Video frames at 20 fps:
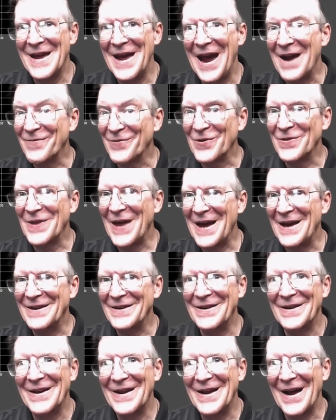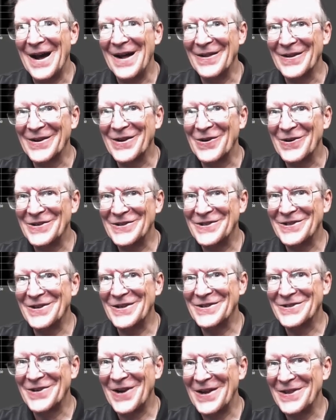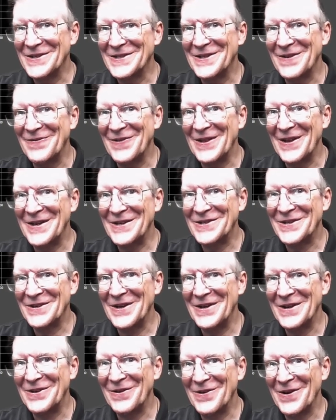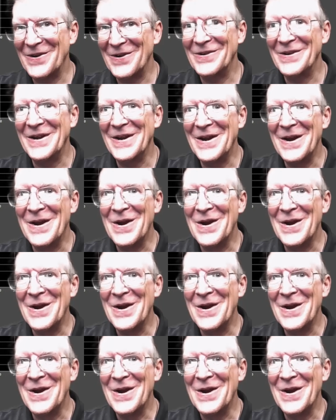After that, I'll encourage you to try the simulation on your own,